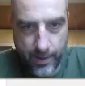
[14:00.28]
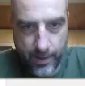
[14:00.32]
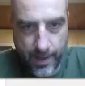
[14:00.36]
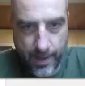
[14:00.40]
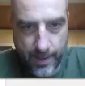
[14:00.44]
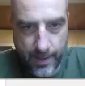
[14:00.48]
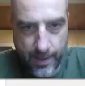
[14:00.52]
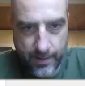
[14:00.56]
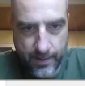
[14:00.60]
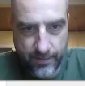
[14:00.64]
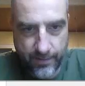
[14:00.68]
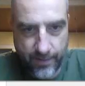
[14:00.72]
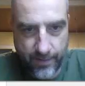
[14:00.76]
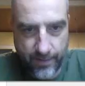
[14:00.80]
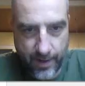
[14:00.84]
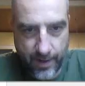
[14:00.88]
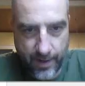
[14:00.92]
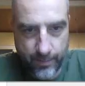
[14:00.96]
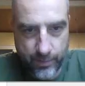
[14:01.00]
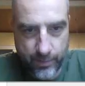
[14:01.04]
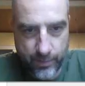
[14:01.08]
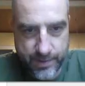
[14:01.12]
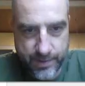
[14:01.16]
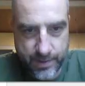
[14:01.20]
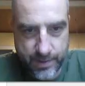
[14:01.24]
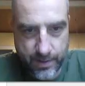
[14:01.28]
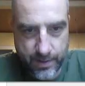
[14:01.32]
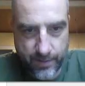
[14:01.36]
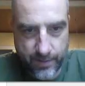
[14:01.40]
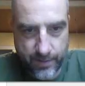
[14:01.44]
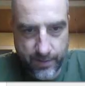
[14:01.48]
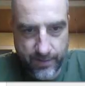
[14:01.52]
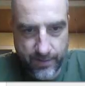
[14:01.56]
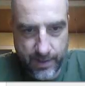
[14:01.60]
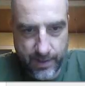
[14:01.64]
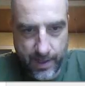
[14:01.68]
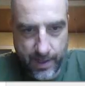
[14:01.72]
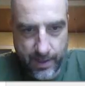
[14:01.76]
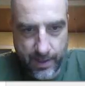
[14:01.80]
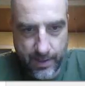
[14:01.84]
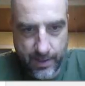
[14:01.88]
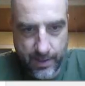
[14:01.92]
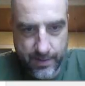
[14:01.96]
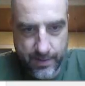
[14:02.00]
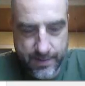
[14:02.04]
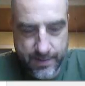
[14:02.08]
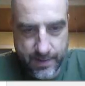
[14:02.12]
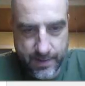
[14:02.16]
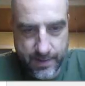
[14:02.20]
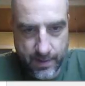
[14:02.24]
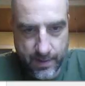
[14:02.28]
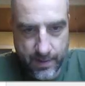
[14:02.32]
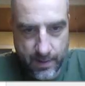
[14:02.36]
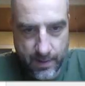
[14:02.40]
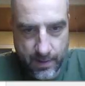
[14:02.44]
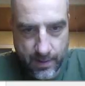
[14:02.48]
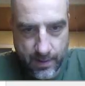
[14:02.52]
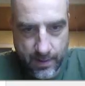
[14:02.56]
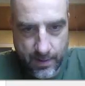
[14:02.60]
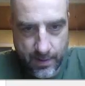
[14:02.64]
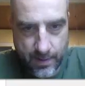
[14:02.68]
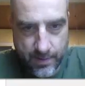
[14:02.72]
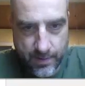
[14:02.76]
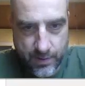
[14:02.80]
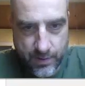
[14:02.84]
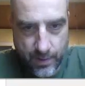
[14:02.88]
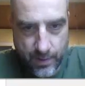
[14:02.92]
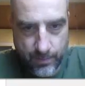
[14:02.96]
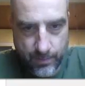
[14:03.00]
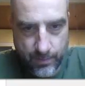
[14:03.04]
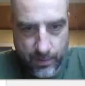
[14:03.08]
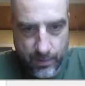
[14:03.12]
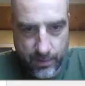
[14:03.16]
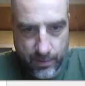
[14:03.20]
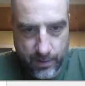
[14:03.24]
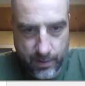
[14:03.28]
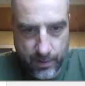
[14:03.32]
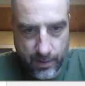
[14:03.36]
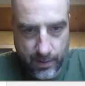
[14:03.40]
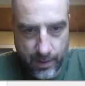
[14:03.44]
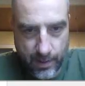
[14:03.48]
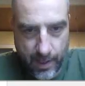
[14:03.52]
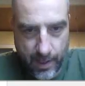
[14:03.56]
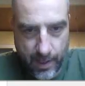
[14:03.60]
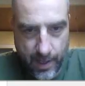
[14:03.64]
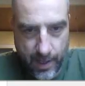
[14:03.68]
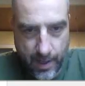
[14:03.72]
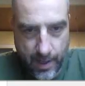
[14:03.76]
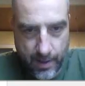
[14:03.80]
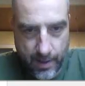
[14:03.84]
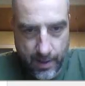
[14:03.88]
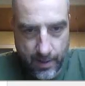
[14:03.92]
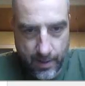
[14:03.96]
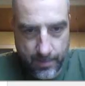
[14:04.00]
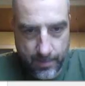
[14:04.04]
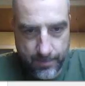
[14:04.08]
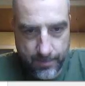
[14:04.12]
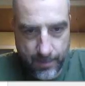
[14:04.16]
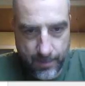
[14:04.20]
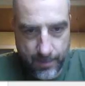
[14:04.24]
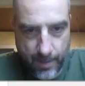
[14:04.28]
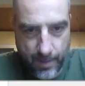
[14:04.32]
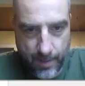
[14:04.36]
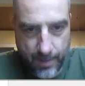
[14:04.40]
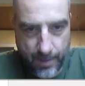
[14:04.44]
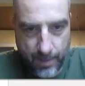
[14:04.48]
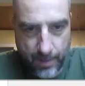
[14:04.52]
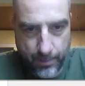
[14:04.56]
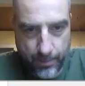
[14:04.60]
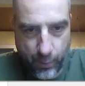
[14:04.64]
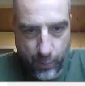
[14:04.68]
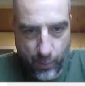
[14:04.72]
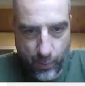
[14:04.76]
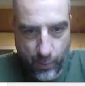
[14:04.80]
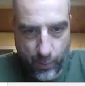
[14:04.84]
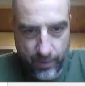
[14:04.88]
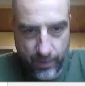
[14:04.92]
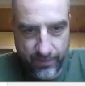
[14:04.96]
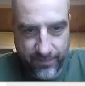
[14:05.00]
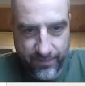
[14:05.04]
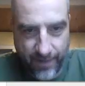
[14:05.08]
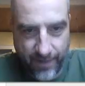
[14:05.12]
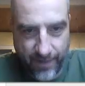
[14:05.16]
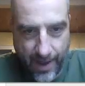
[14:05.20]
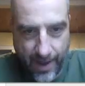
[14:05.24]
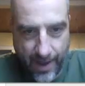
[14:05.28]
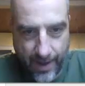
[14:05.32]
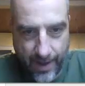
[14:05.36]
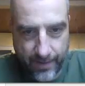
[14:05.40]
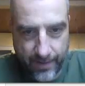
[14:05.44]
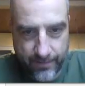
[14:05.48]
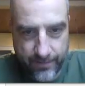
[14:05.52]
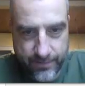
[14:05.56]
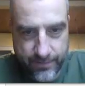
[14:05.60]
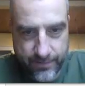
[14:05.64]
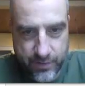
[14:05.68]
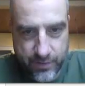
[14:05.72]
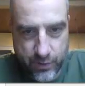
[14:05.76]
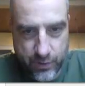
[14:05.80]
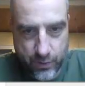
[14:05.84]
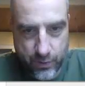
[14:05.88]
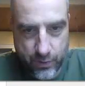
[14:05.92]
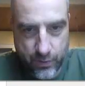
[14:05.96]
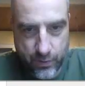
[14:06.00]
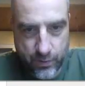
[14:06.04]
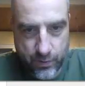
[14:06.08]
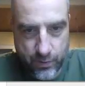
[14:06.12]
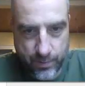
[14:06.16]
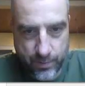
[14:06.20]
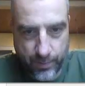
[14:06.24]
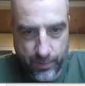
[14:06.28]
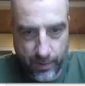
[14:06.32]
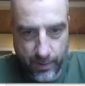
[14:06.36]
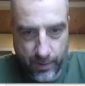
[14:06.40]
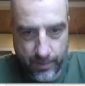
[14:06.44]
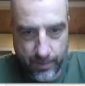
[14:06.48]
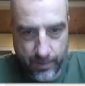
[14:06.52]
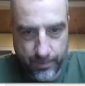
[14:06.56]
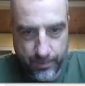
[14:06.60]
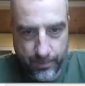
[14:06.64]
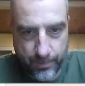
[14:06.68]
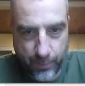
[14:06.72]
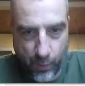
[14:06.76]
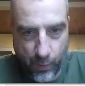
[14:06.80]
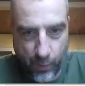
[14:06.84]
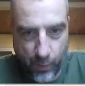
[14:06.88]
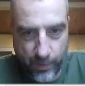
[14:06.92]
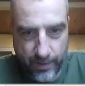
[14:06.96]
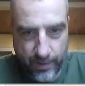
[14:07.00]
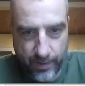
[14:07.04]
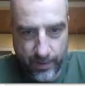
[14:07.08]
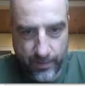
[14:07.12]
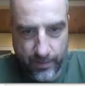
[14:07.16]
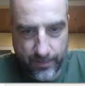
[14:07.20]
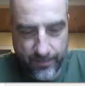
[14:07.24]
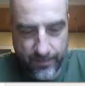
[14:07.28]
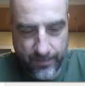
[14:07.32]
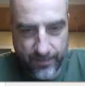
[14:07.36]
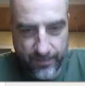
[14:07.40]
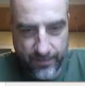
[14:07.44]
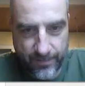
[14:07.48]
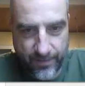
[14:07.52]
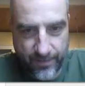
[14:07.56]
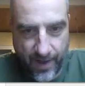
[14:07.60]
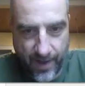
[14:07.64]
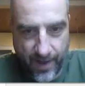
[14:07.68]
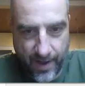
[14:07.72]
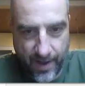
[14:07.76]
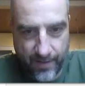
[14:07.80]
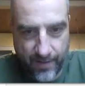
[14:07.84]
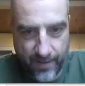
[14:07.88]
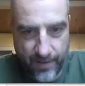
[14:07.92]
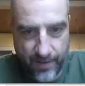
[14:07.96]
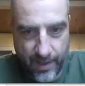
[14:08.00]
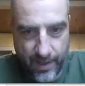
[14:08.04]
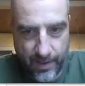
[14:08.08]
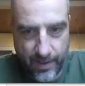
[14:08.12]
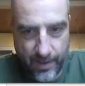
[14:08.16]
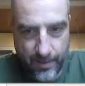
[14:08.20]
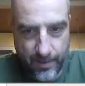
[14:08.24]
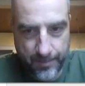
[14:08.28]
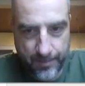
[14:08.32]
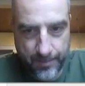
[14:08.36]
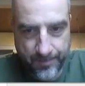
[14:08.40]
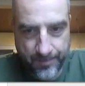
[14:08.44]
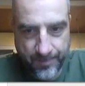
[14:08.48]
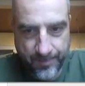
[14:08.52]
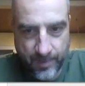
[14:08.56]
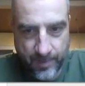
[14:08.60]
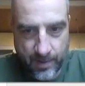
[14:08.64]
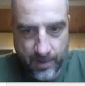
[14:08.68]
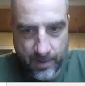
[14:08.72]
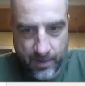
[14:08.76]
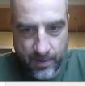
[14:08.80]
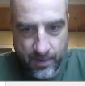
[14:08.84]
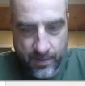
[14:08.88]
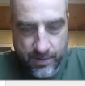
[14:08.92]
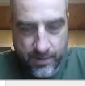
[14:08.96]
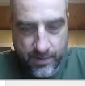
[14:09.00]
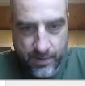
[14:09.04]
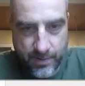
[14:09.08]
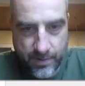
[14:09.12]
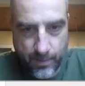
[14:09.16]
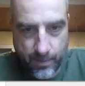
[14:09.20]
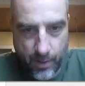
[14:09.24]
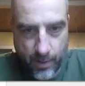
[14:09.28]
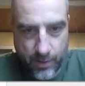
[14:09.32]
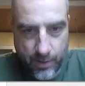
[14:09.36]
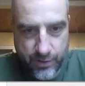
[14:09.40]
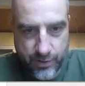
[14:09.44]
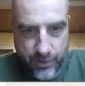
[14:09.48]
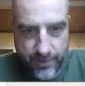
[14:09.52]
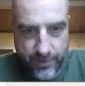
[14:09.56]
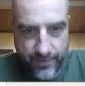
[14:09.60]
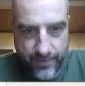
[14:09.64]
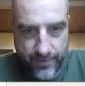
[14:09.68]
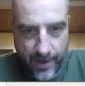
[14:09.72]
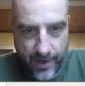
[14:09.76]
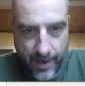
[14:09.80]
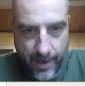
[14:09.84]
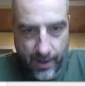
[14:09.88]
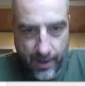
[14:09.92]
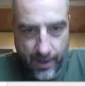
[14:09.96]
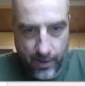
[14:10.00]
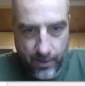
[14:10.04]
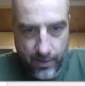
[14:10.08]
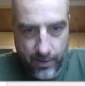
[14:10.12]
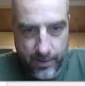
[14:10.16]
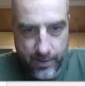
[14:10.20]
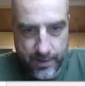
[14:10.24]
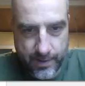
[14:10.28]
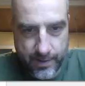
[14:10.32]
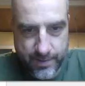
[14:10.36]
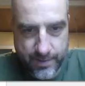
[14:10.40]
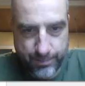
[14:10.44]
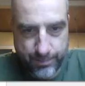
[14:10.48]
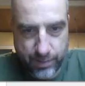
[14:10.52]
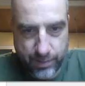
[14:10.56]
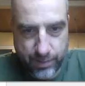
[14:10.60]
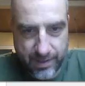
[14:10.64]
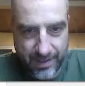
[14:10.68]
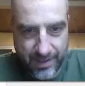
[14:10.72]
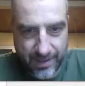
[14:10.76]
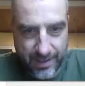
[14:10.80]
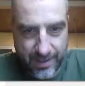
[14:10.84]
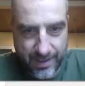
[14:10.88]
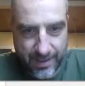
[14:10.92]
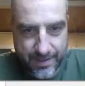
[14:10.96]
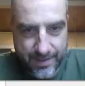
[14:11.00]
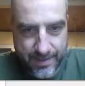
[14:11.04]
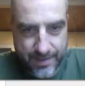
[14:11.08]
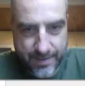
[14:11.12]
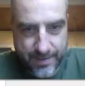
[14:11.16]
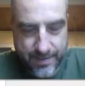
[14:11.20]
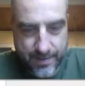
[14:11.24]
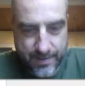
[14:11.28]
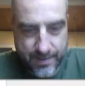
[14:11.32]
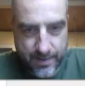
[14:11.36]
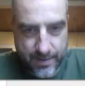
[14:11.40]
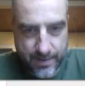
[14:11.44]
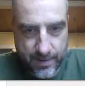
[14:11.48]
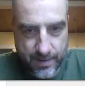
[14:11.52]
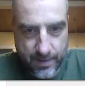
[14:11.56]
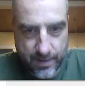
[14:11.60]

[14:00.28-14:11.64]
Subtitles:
95% of the data is. So I'm looking at about 0.52 to 0.58. So the margin of error is plus